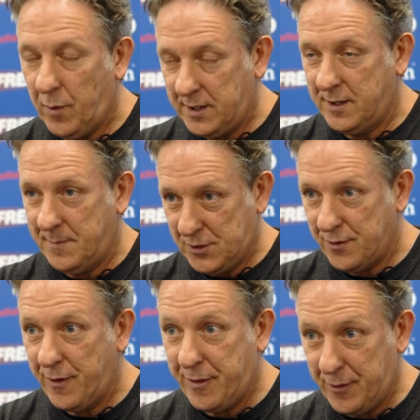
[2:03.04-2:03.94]
when you
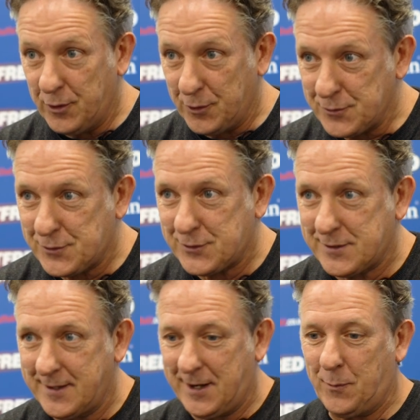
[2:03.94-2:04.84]
mentioned
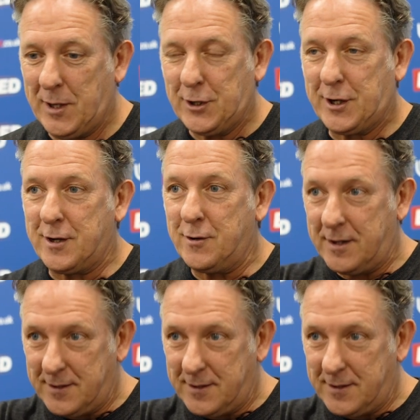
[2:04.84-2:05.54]
thoughts, you know we look at